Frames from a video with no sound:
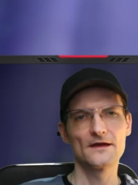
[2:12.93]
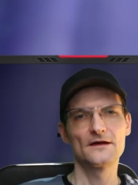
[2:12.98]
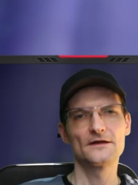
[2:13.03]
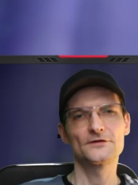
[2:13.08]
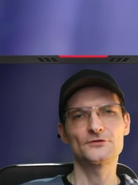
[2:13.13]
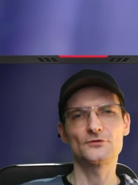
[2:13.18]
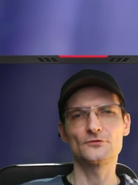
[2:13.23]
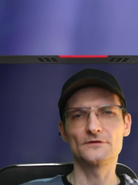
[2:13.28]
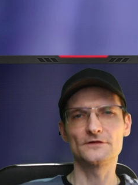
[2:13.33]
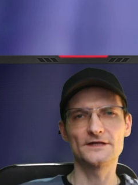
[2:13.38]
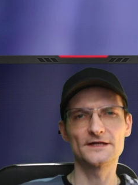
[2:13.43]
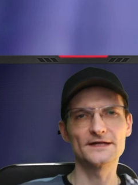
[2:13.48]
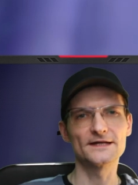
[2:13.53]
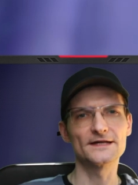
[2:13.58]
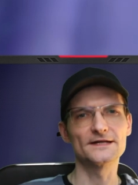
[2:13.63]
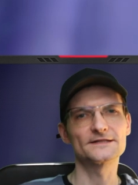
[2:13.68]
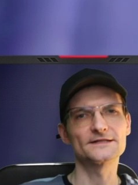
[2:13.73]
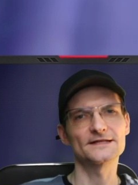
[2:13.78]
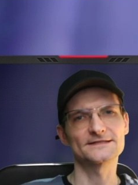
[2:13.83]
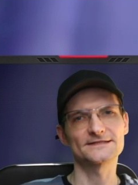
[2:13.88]
To
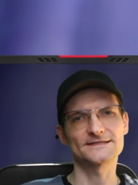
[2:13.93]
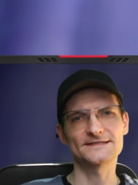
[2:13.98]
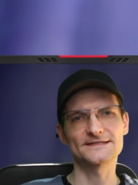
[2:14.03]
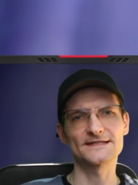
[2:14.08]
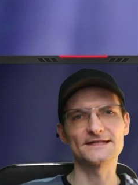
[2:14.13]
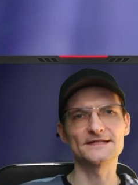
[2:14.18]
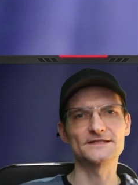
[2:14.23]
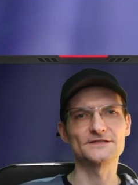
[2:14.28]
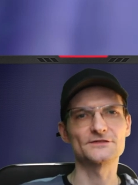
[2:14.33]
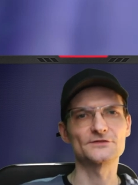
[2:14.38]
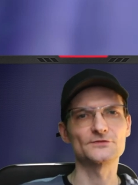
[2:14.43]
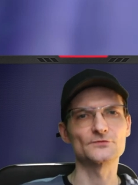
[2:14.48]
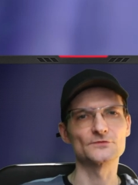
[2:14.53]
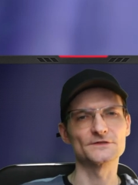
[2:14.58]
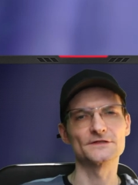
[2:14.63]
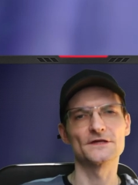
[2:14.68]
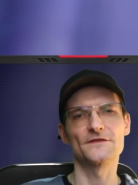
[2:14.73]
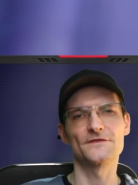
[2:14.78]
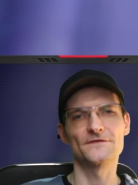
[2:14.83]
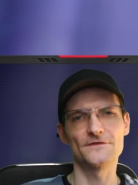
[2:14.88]
get access to
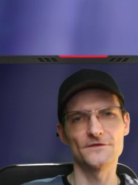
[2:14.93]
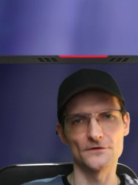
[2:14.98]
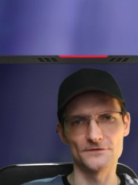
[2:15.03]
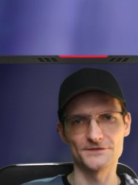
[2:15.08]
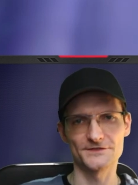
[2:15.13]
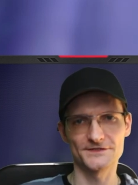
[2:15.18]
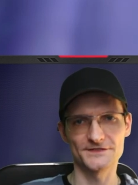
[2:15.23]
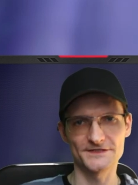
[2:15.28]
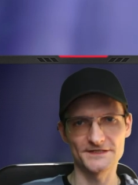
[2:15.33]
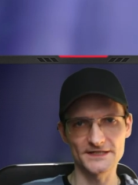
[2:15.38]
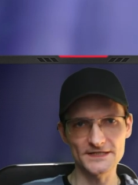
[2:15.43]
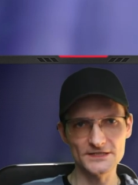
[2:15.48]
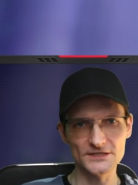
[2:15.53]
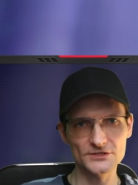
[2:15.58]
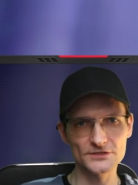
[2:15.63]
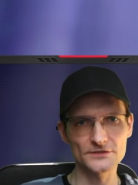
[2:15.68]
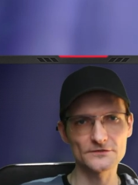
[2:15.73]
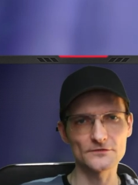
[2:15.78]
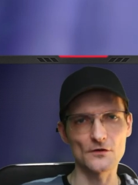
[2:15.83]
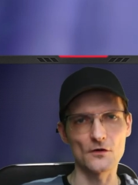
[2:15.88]
the first
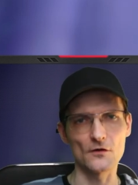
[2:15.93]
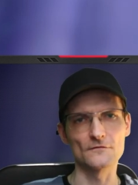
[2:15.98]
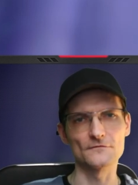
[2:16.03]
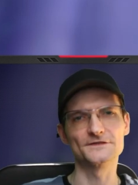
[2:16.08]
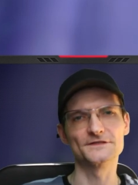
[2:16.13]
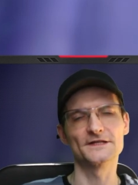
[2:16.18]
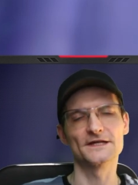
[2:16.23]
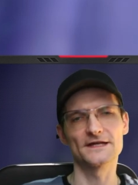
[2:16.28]
section of the